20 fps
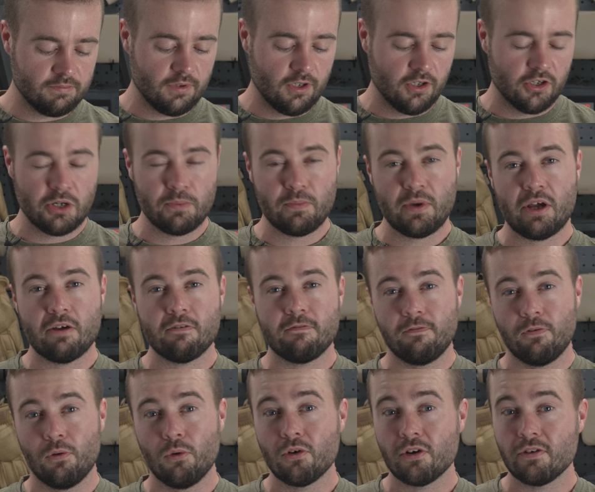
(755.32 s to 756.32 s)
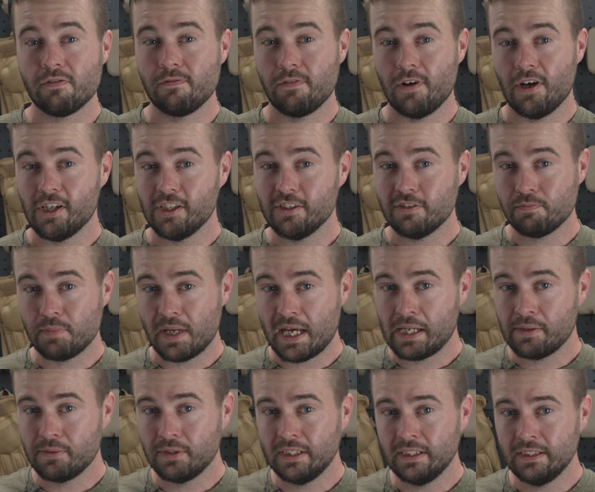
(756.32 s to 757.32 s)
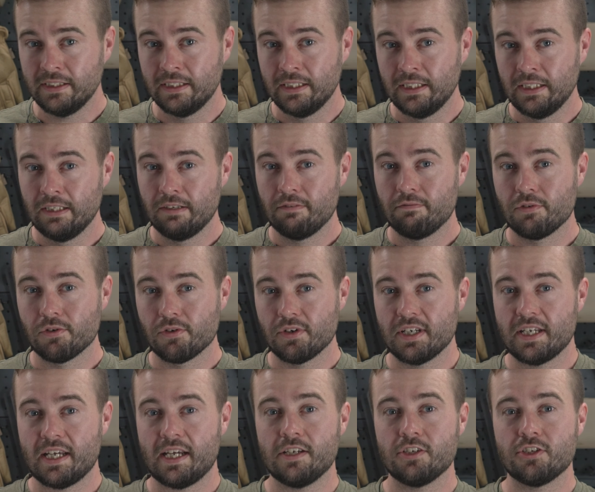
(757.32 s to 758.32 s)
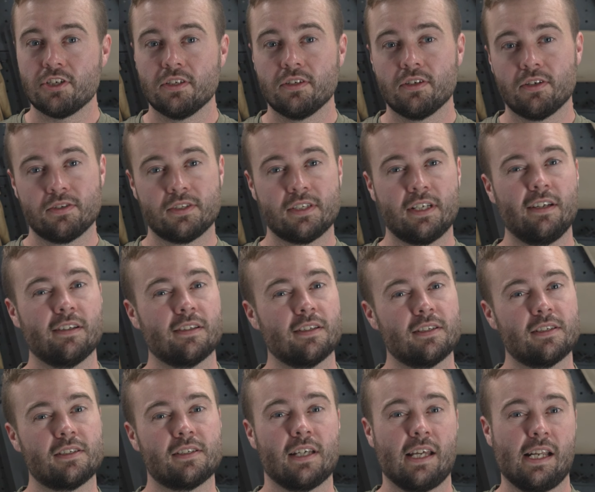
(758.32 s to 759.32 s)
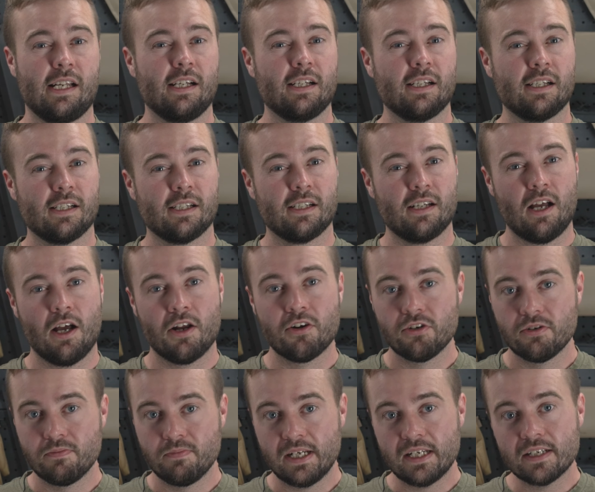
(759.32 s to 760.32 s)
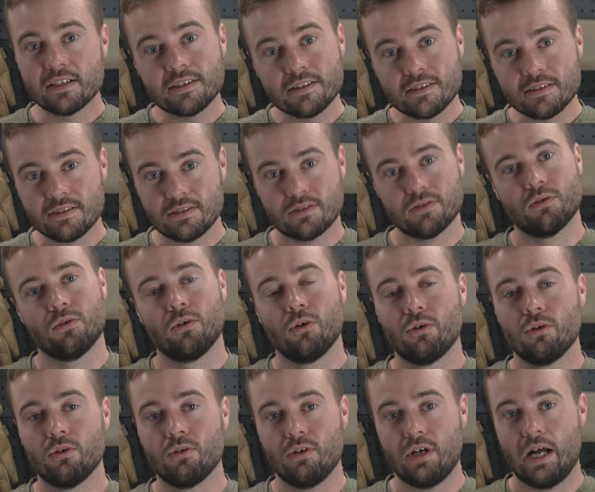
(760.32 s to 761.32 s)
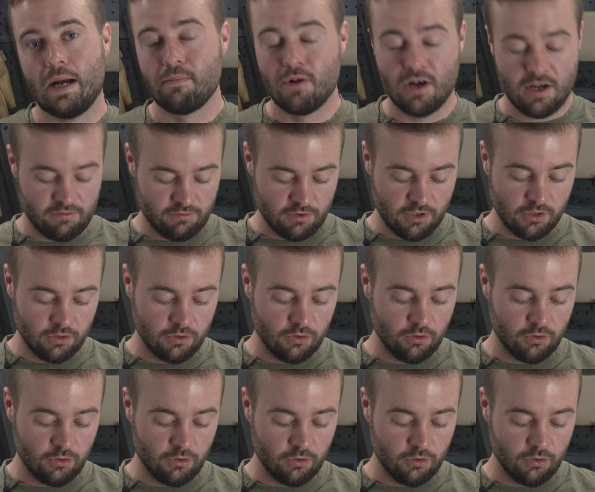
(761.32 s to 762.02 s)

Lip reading: on about 4 or 5 power for engaging those targets at 100 meters, or I might roll